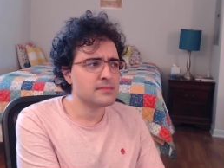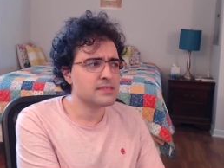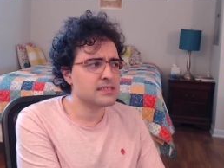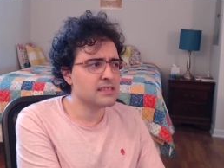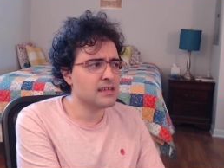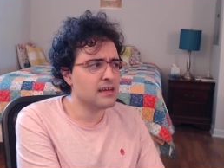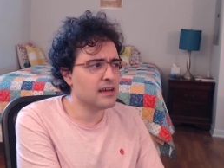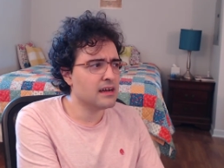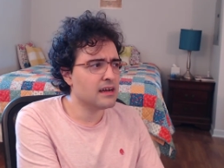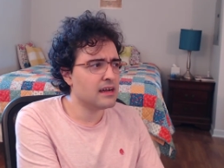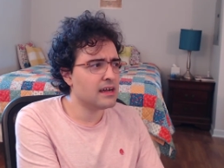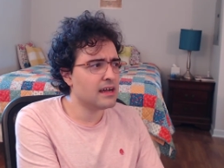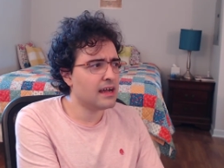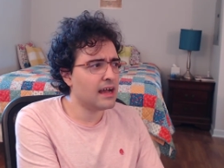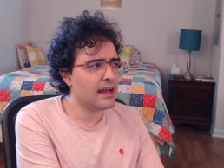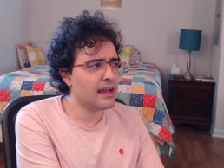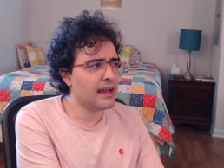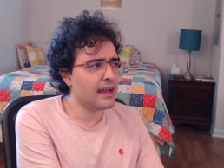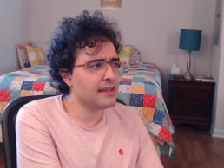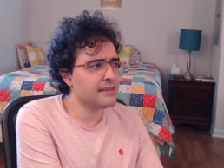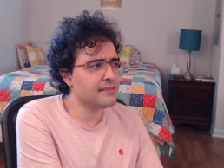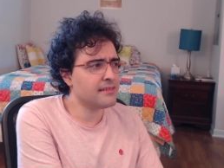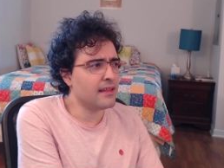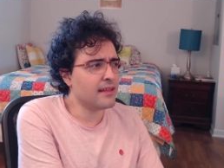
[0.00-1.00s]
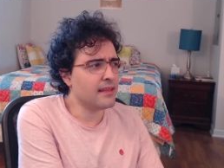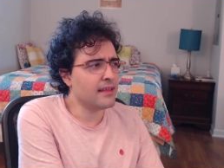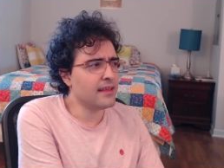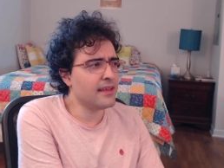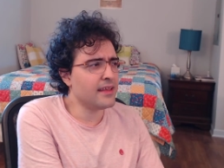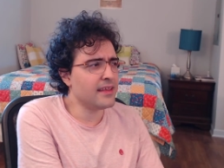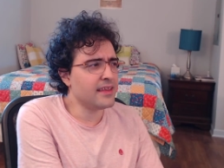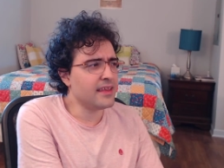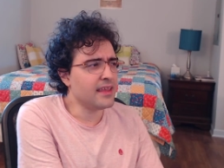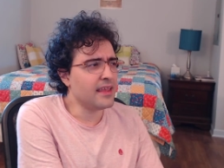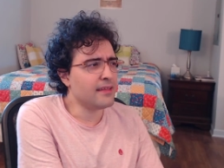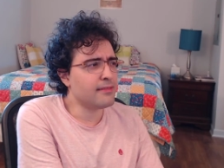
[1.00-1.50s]

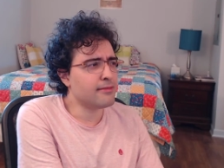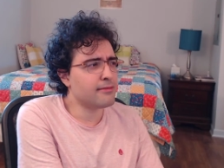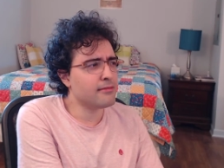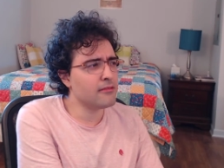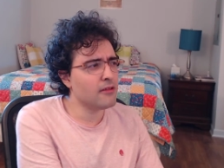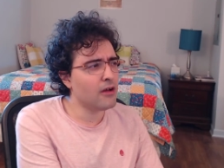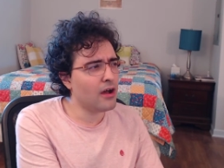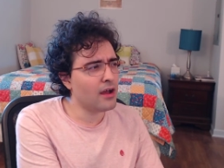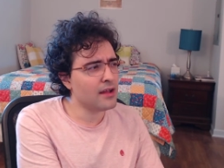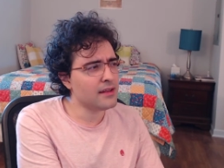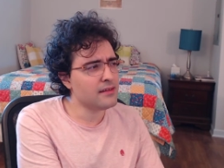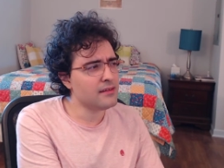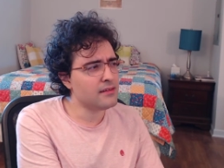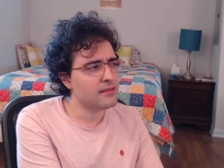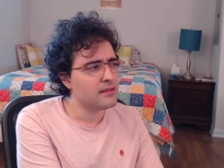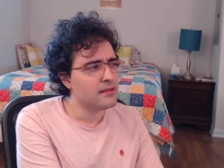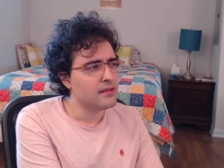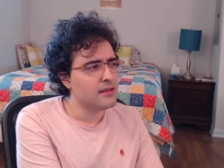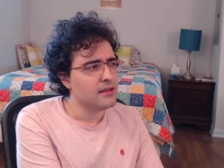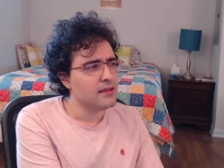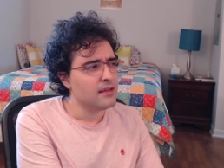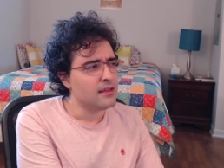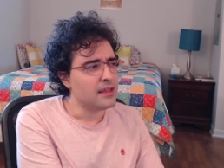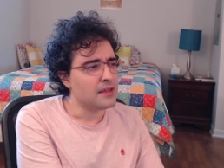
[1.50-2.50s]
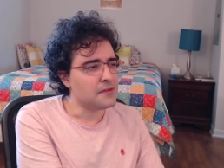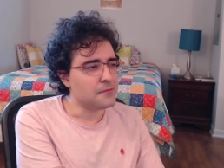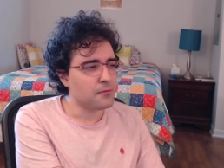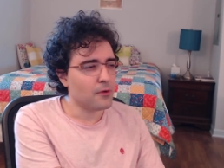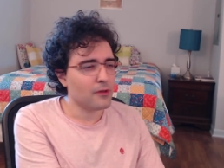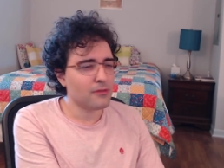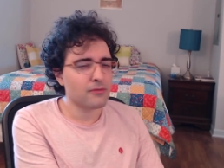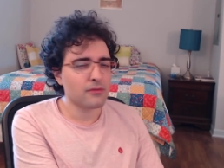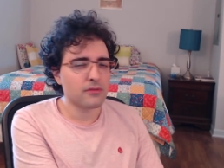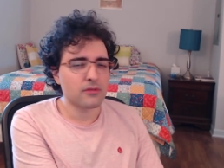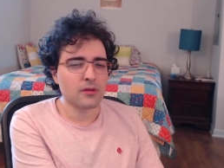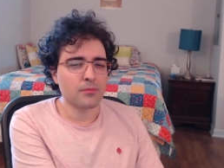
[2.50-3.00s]
It
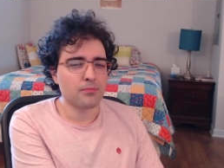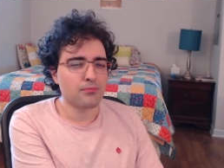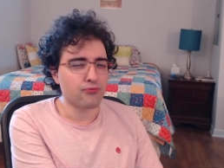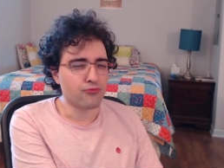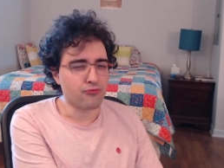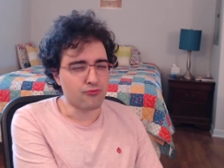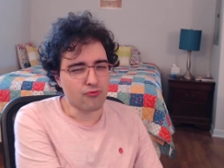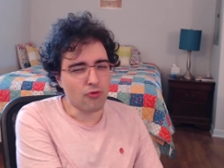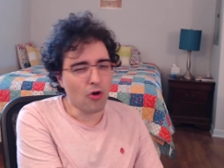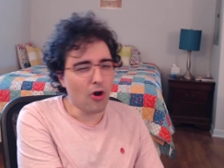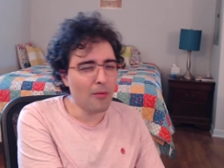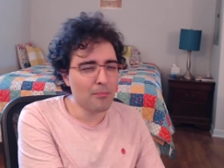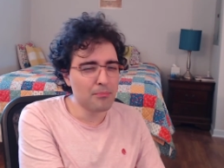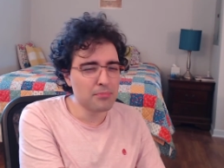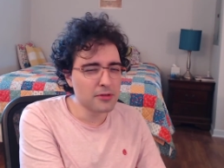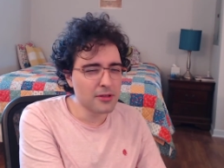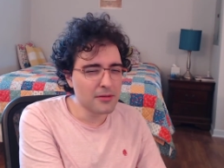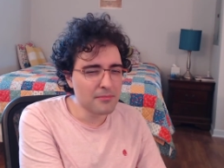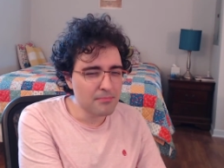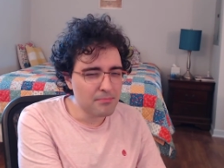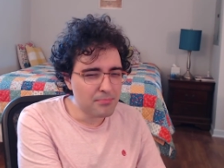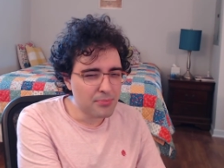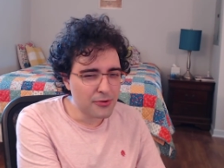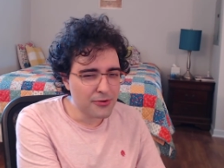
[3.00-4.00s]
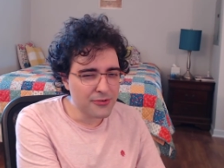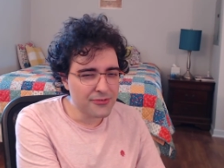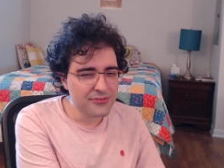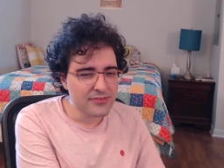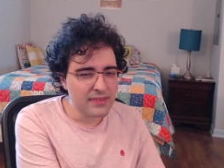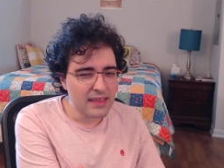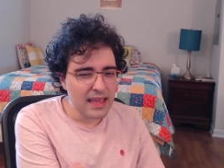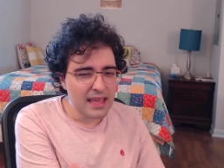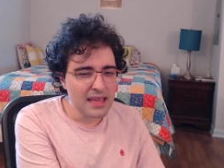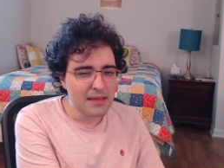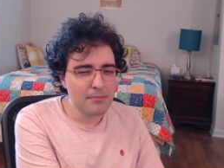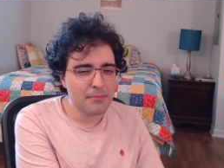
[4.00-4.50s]
wasn't a problem per
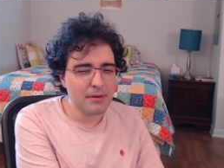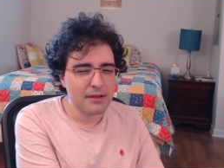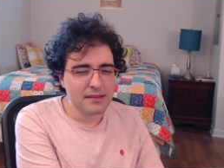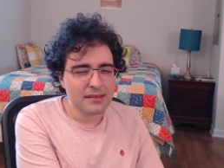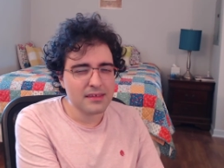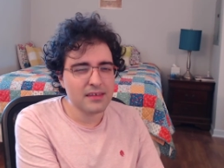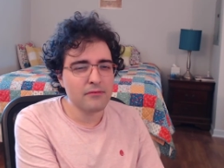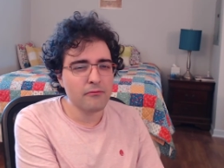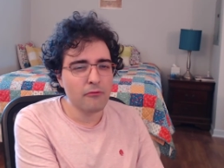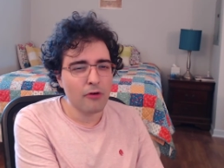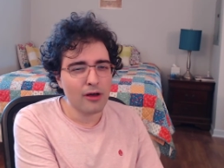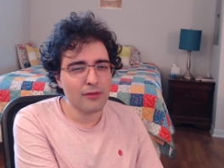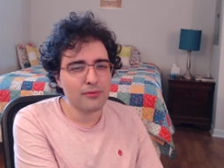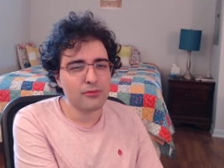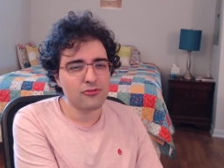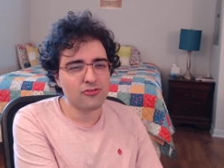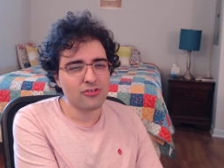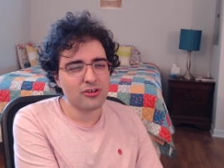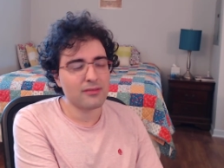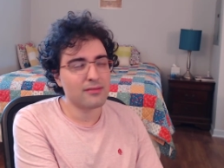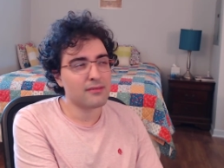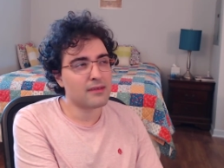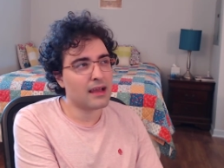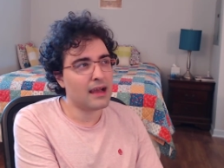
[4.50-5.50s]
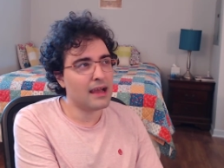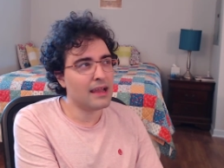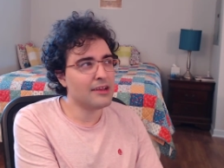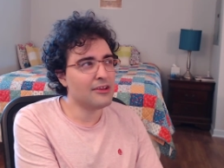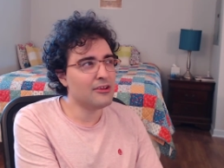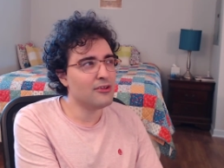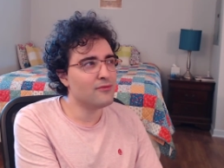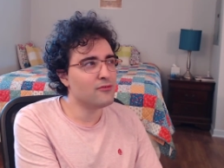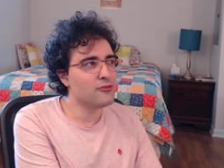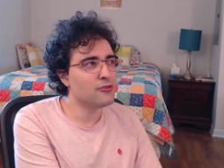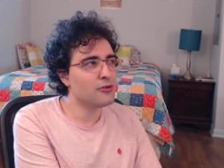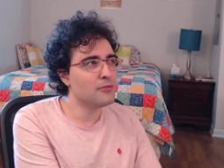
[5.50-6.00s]
se, but he was just kind
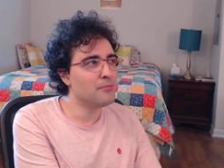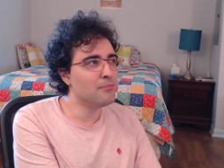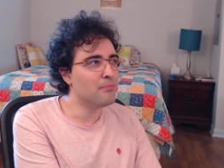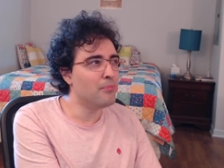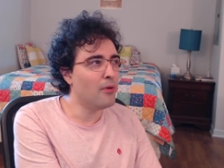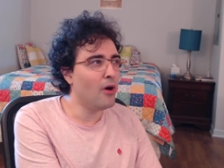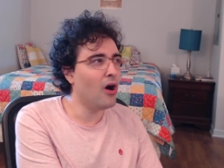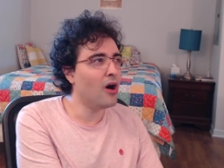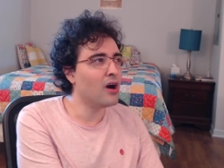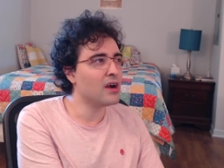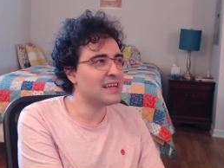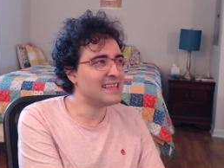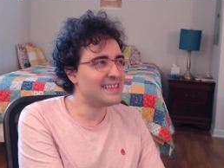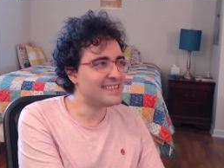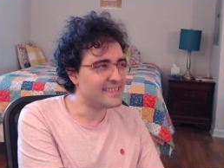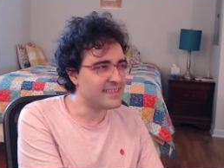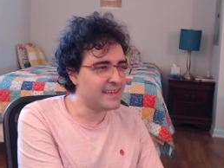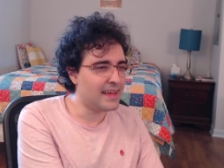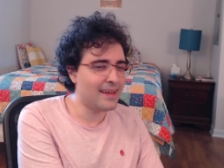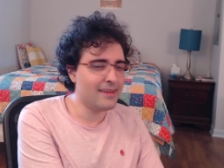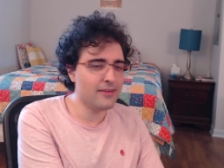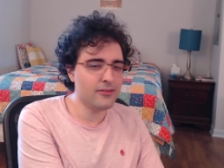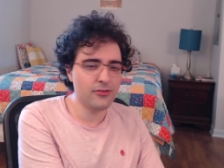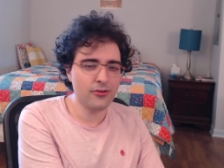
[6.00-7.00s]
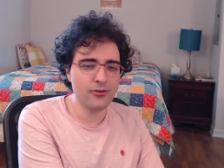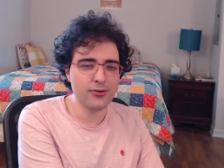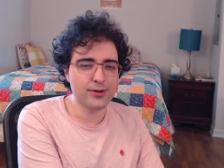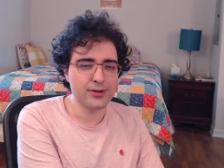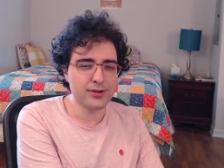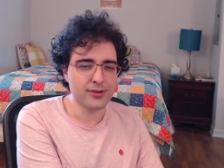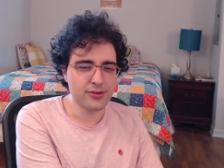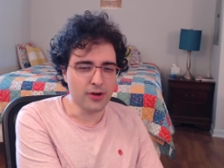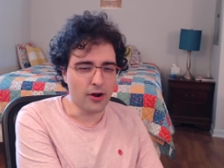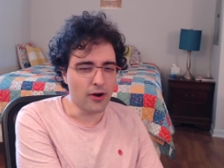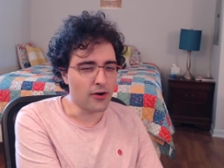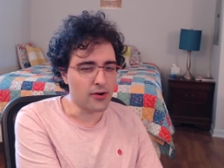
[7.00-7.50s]
of your bog
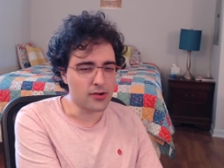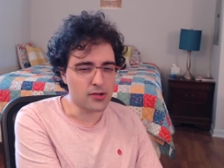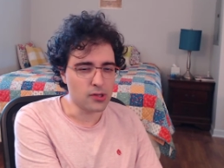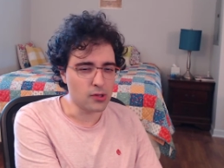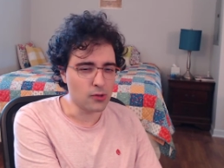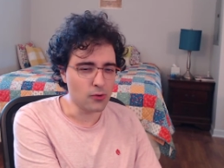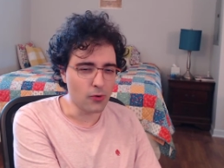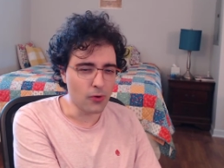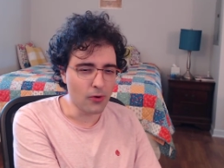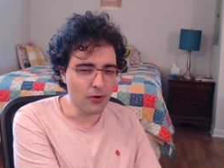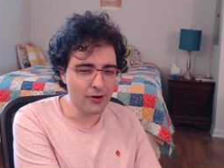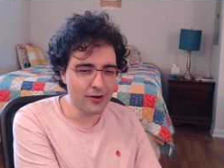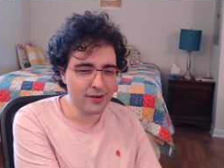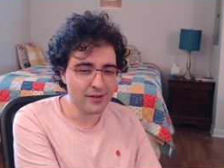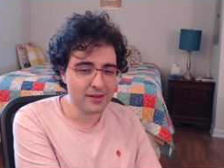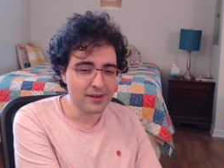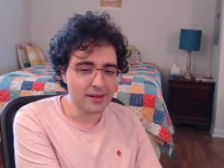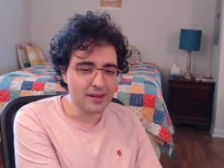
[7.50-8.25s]
standard Dark Lord,